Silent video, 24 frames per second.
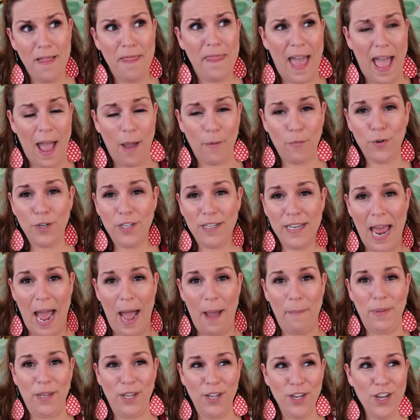That would
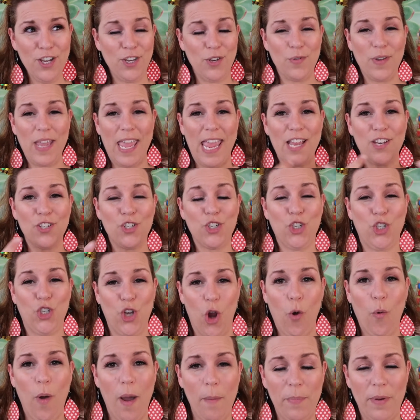not be good. You can't
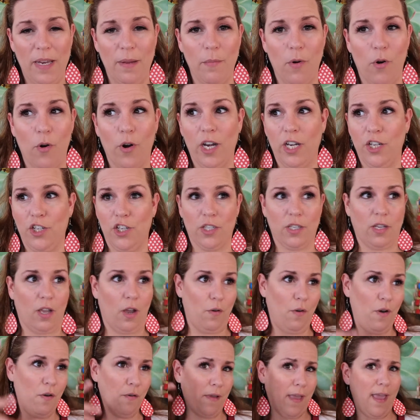show up anymore and just
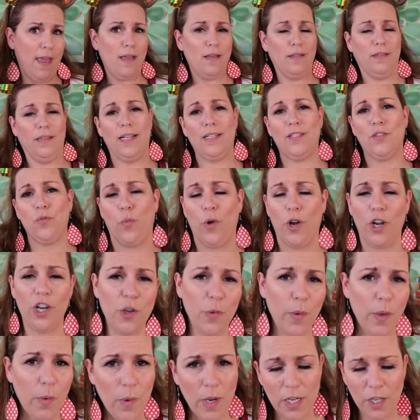go, okay, where
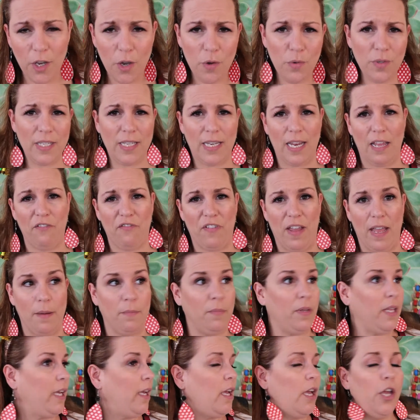do we want to go today,
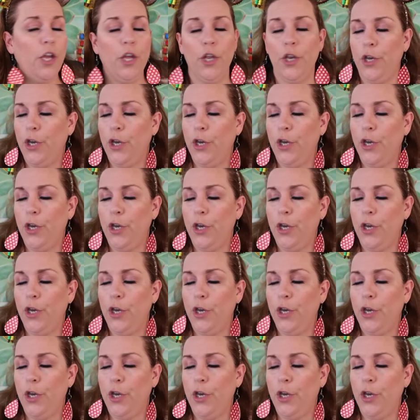family?